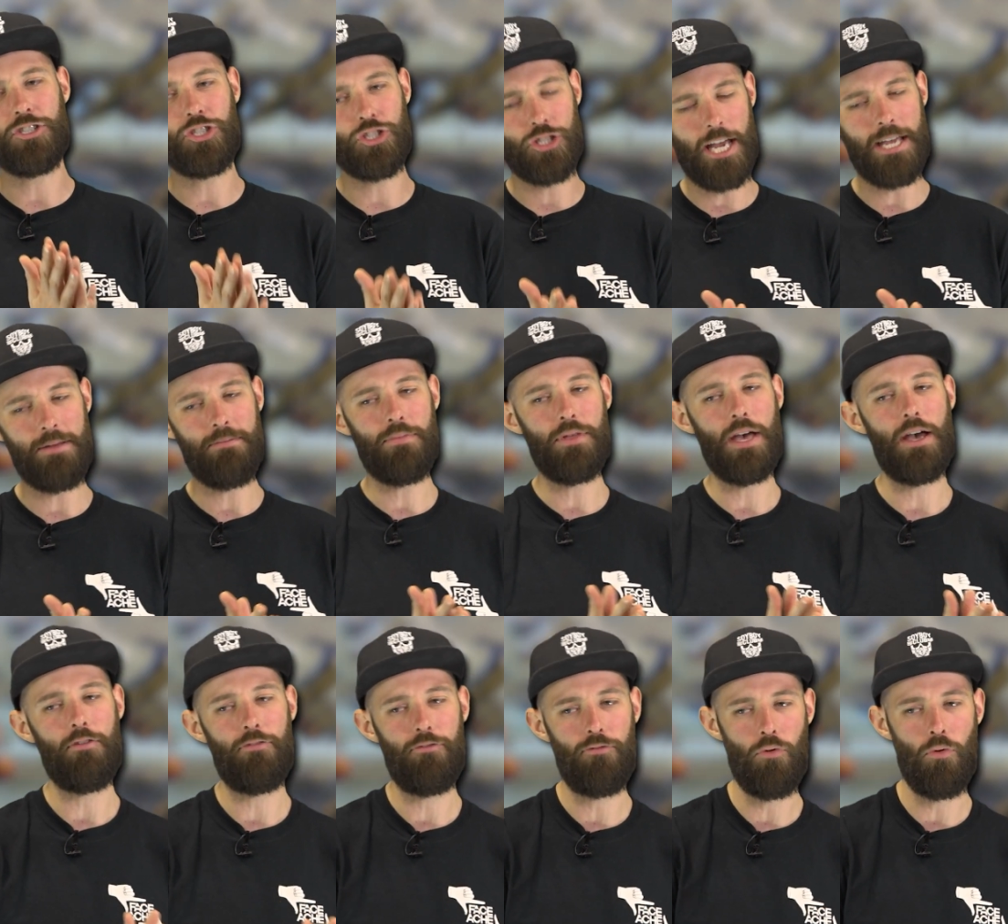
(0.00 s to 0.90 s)
shame,
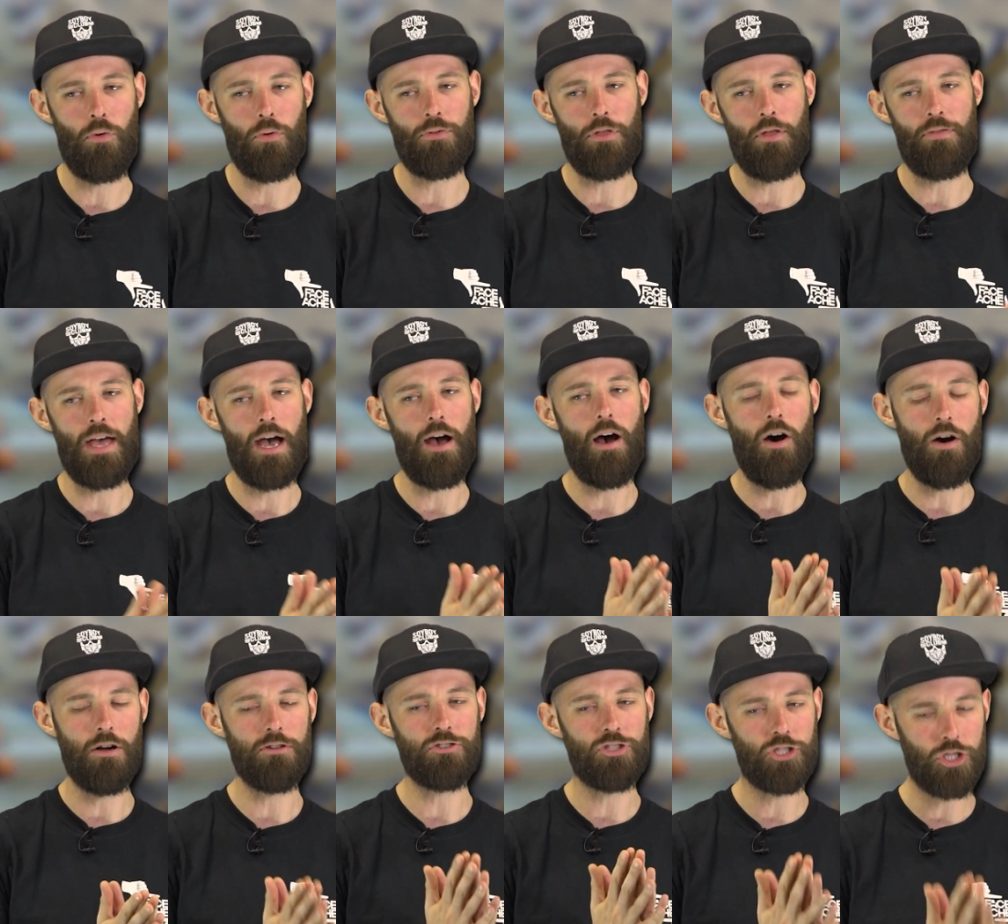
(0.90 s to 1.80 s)
therefore, that there
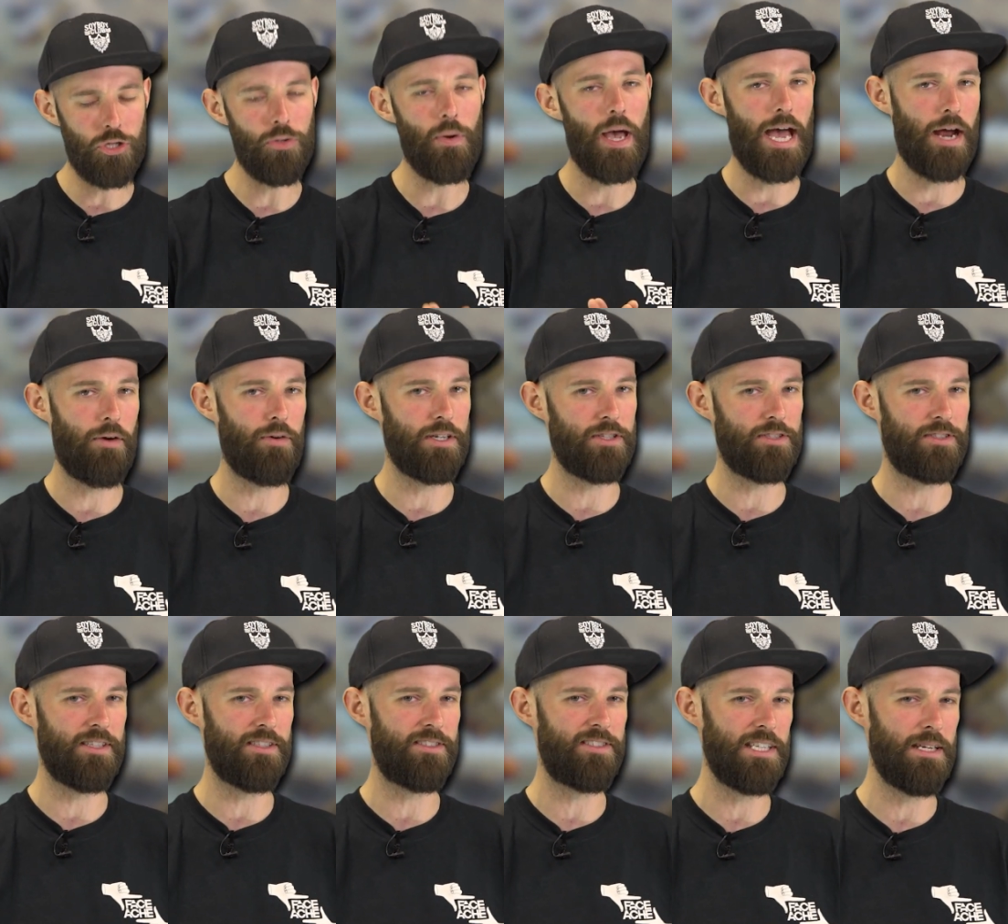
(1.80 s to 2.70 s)
are two areas
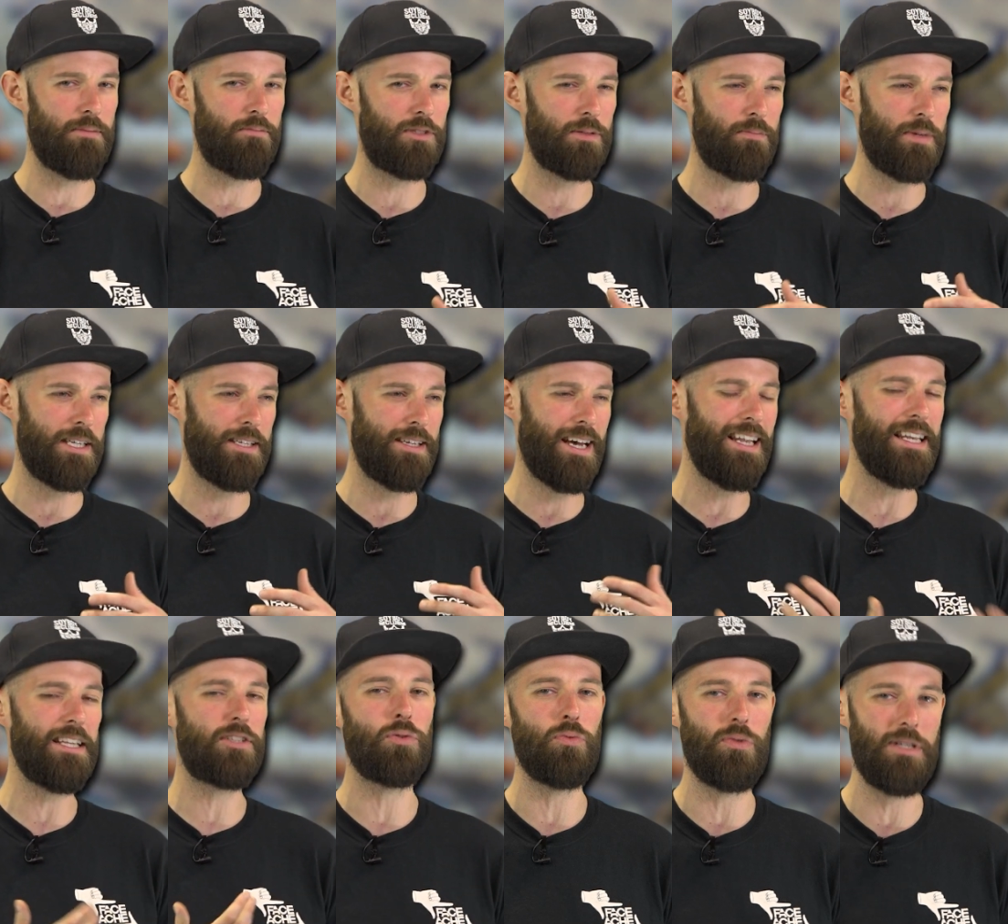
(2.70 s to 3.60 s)
that seem to be a
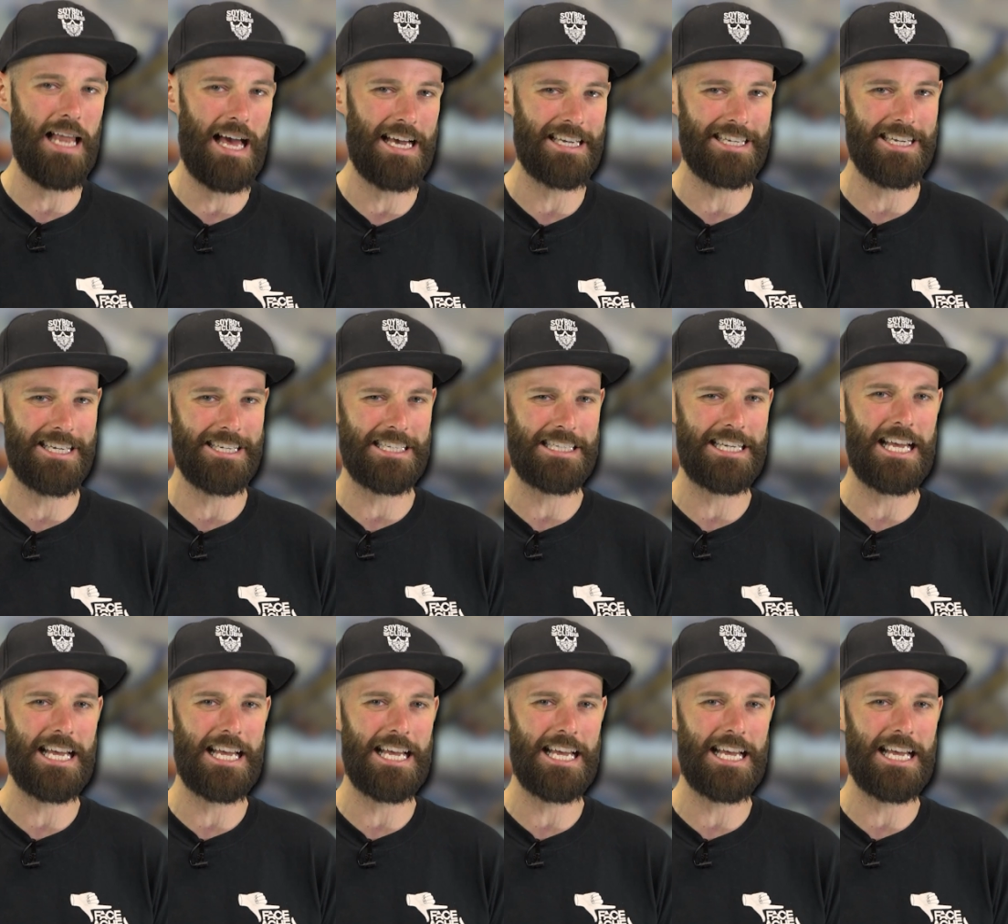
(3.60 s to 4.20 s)
little lacking,